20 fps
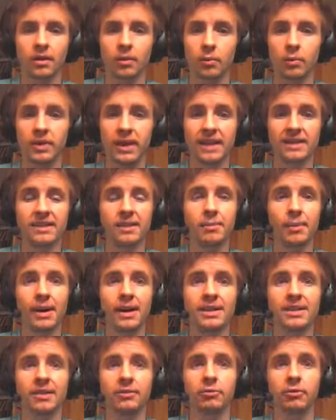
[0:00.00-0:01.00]
With that in
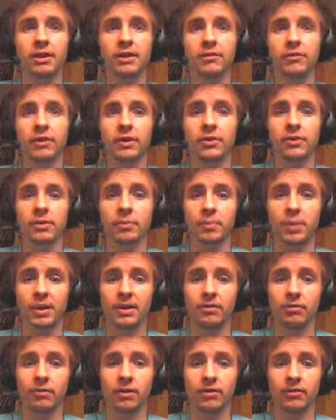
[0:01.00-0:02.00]
mind, I really feel that
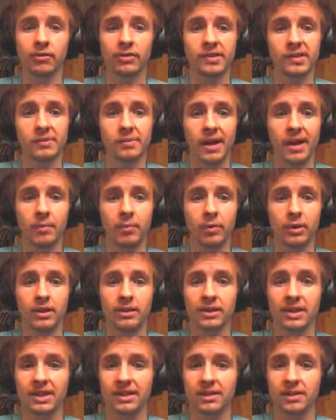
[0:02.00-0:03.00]
Pearl River is a map where you
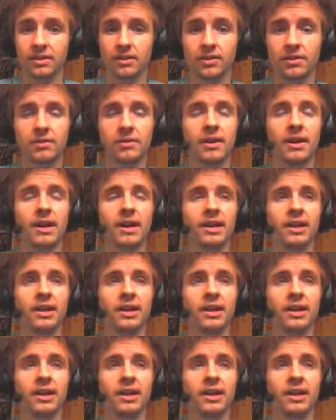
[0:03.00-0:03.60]
need to